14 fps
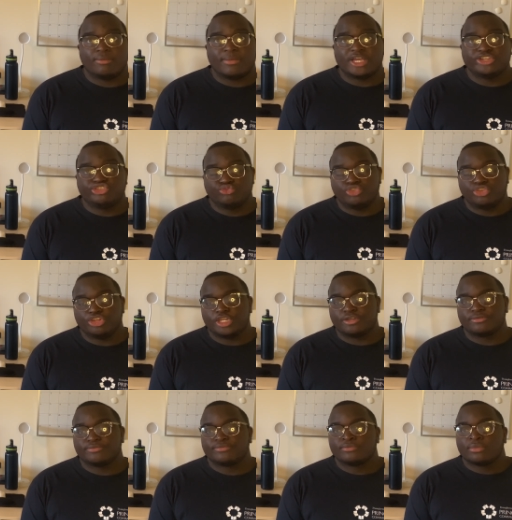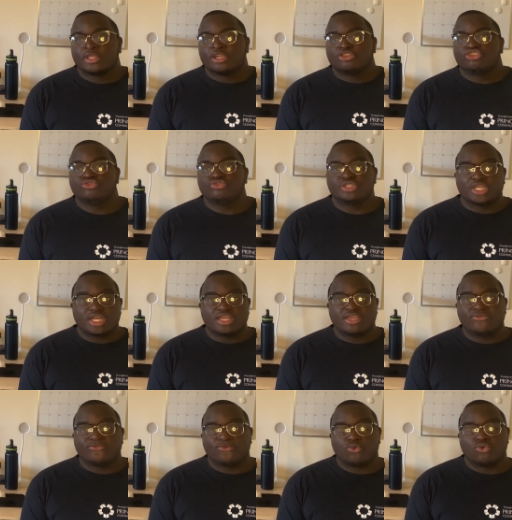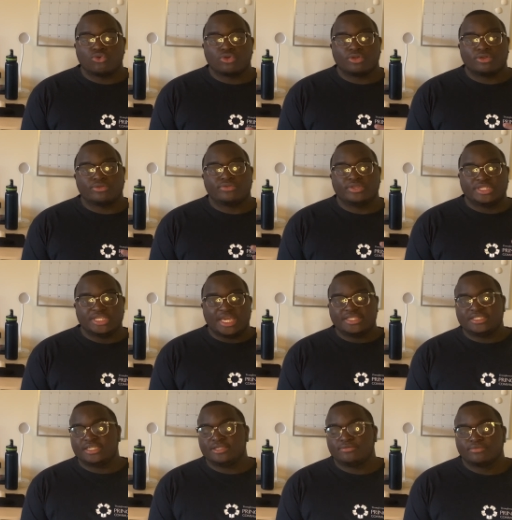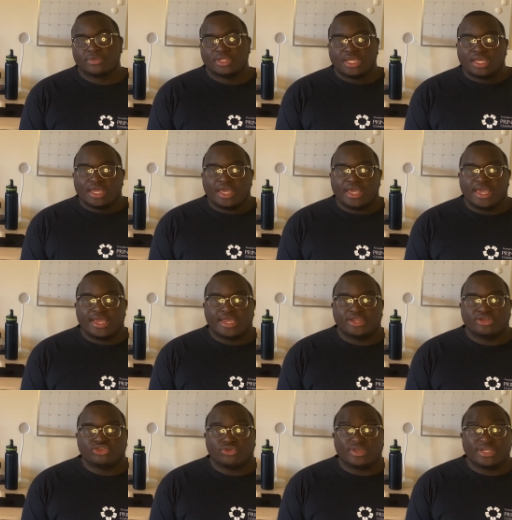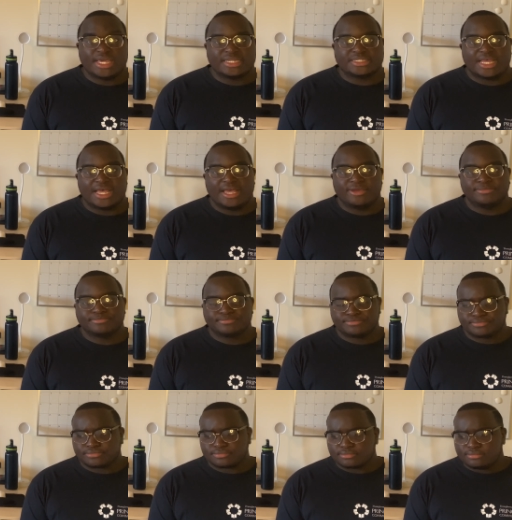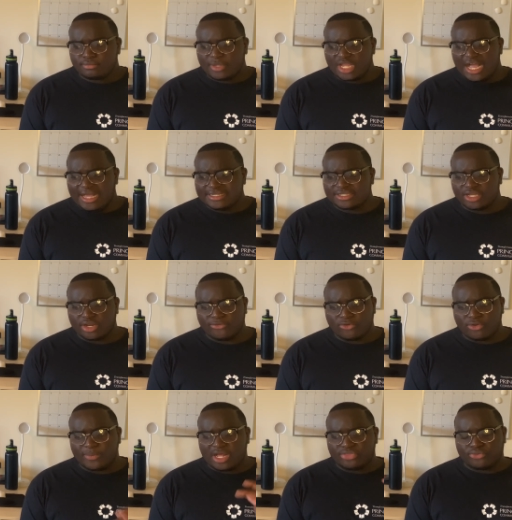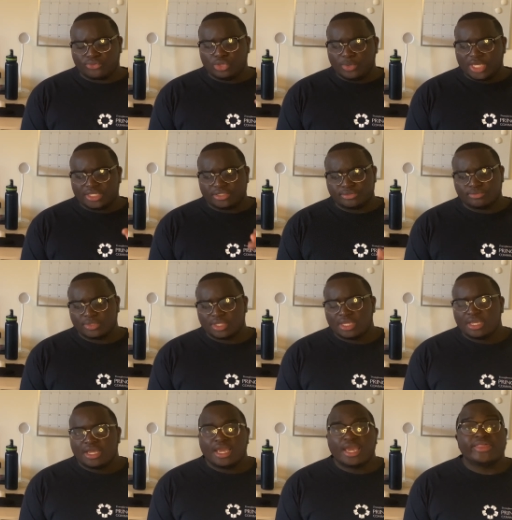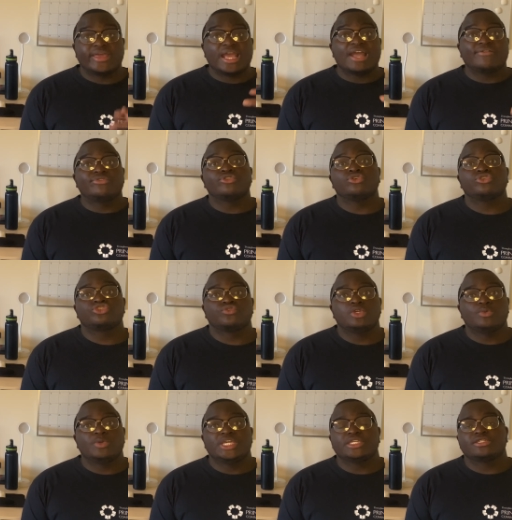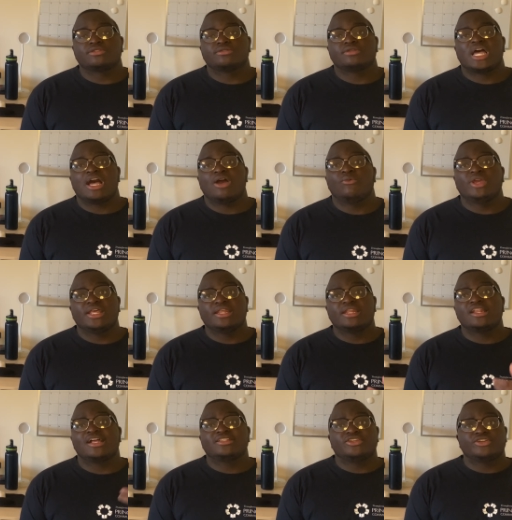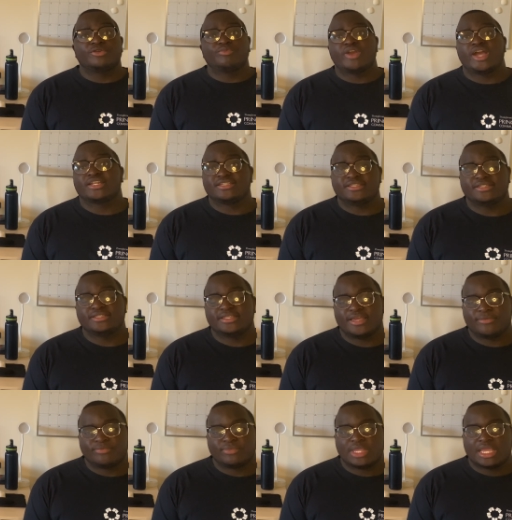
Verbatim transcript: my junior year to study for the D A T. And during that time, I studied for about three weeks. And then after those three weeks, I went in and I took a practice exam.